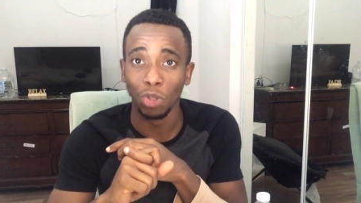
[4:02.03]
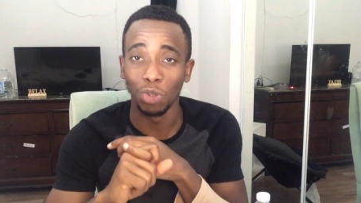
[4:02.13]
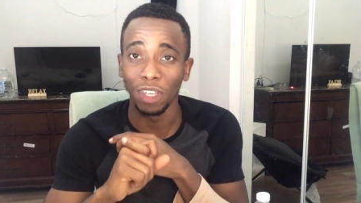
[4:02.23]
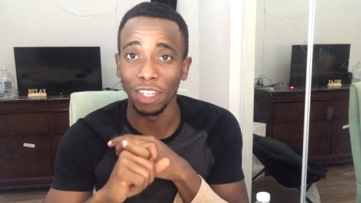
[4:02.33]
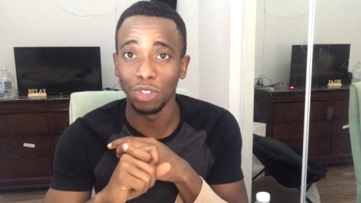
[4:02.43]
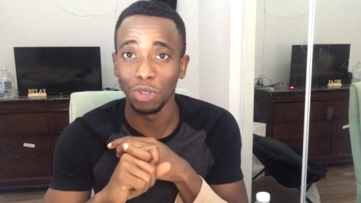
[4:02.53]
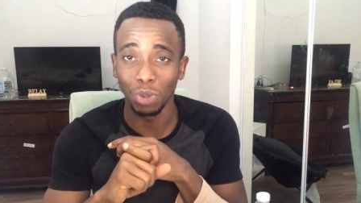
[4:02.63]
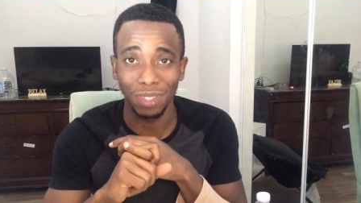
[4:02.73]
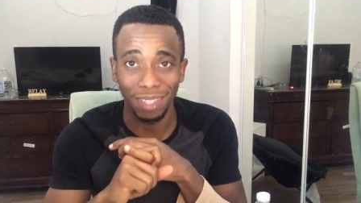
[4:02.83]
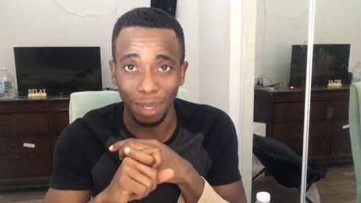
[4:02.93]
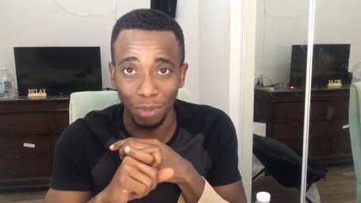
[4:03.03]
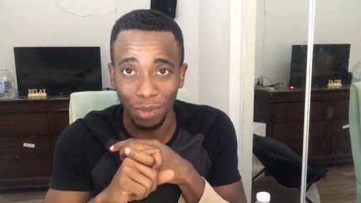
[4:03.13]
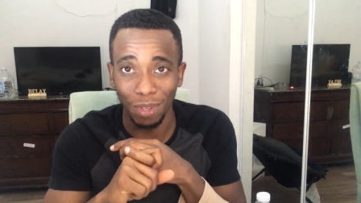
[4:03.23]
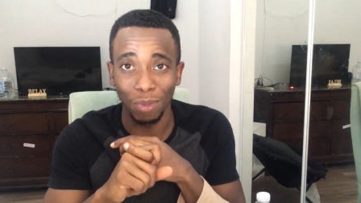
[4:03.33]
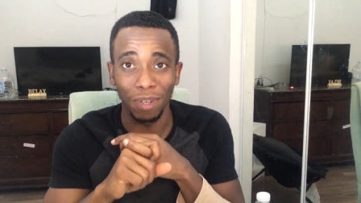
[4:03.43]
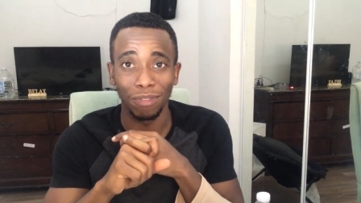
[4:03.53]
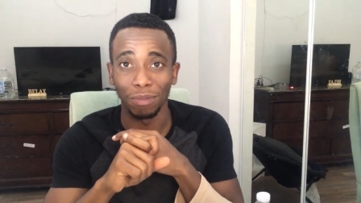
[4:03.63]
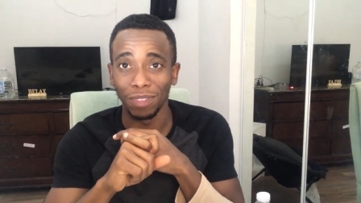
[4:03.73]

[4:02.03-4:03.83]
to get you to snap you away from